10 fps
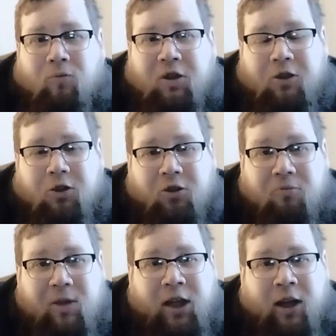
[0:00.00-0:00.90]
We
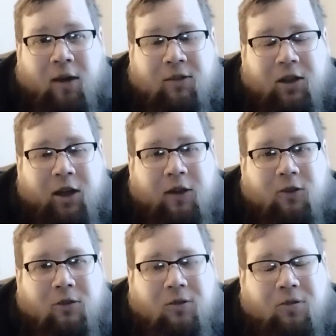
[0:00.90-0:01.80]
do meet Kevin
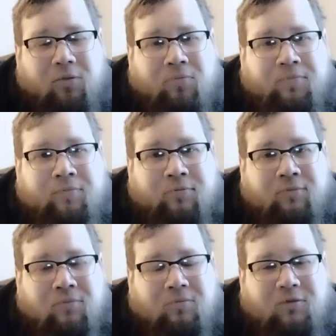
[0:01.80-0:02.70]
later.
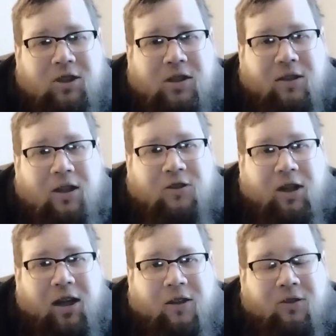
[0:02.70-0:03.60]
He says
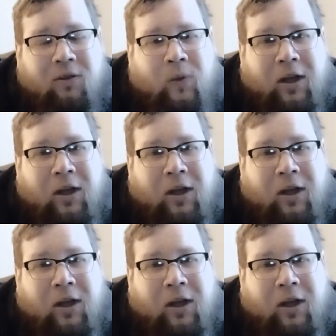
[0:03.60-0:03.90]
yes.